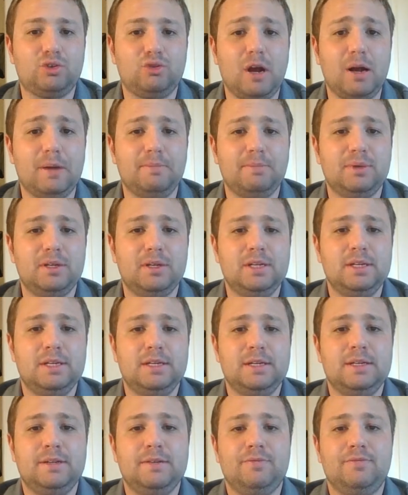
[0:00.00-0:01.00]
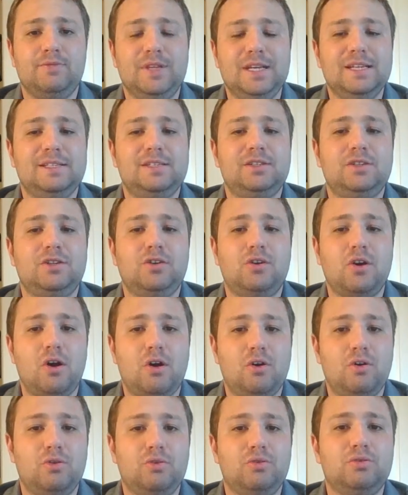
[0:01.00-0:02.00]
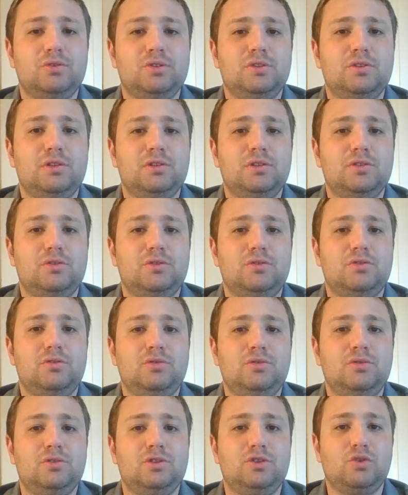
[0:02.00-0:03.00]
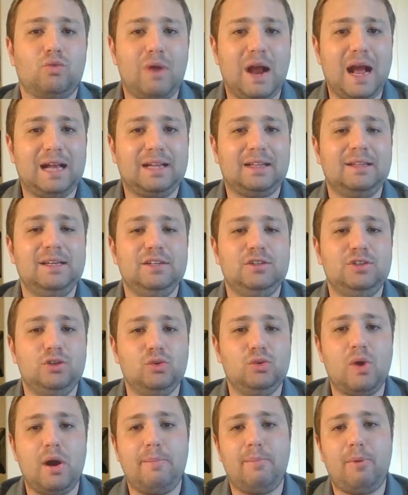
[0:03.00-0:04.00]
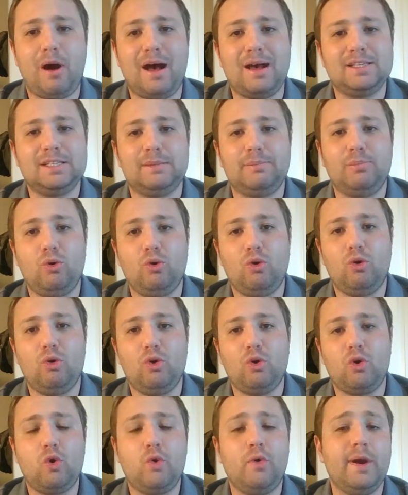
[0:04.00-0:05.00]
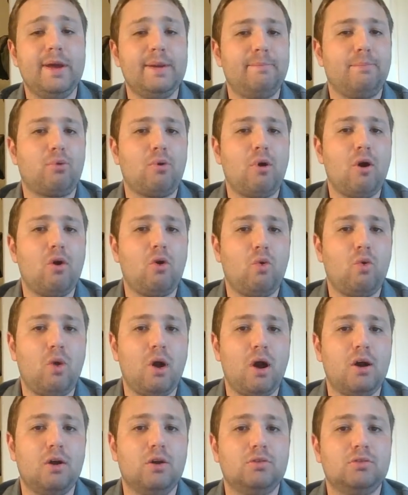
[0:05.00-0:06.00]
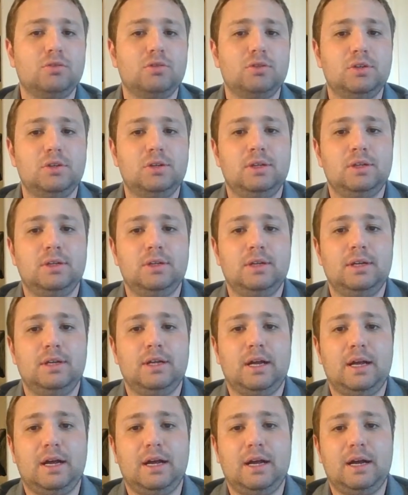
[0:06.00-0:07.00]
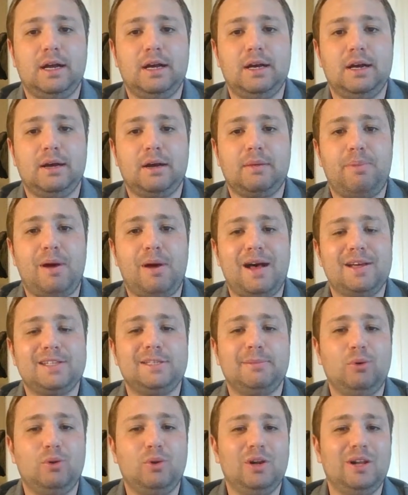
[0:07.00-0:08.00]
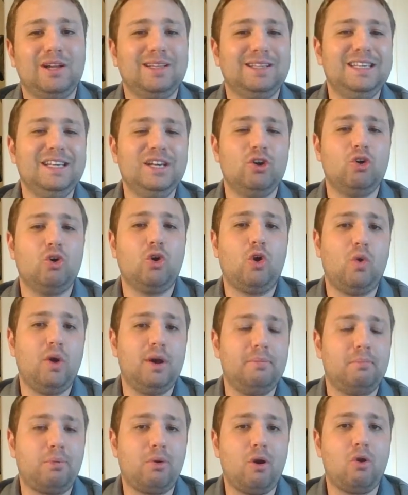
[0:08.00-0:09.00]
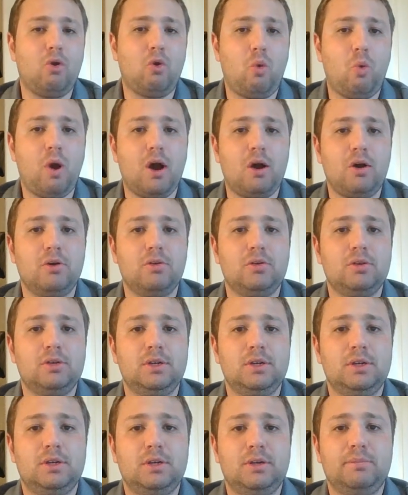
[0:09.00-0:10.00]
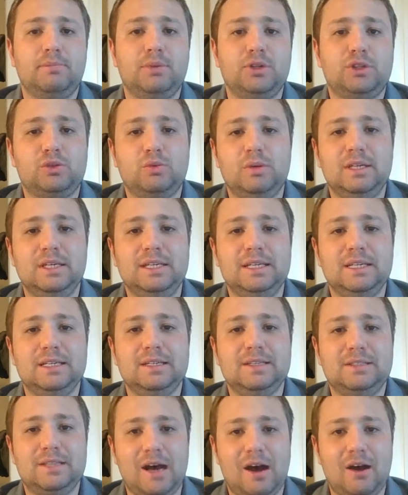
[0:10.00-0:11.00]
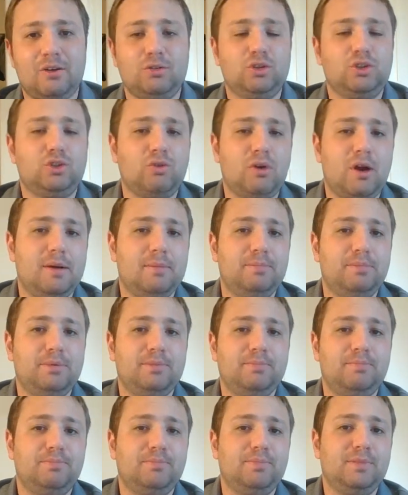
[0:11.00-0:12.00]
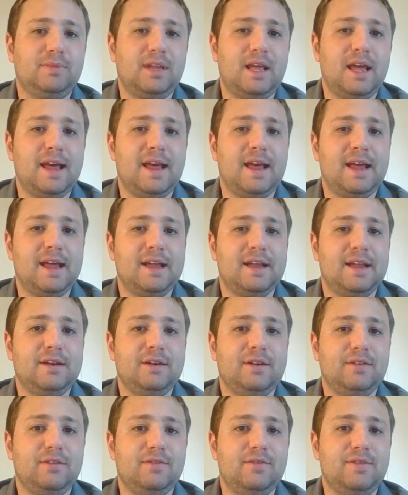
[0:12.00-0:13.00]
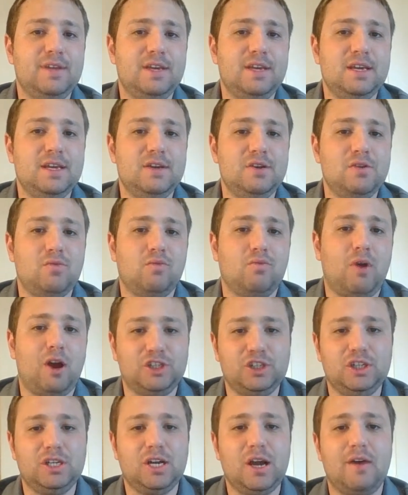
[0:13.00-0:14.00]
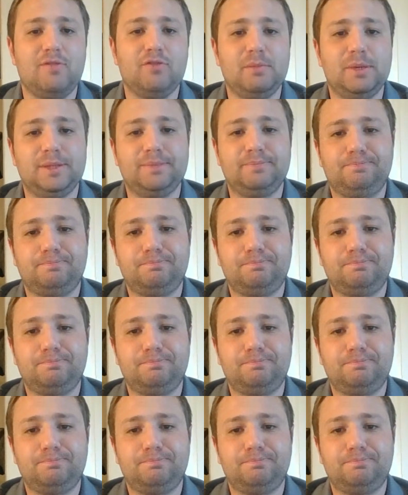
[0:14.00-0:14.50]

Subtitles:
Trump. This goes directly to a possible quid pro quo, a possible illegal quid pro quo between Donald Trump and the Russian government.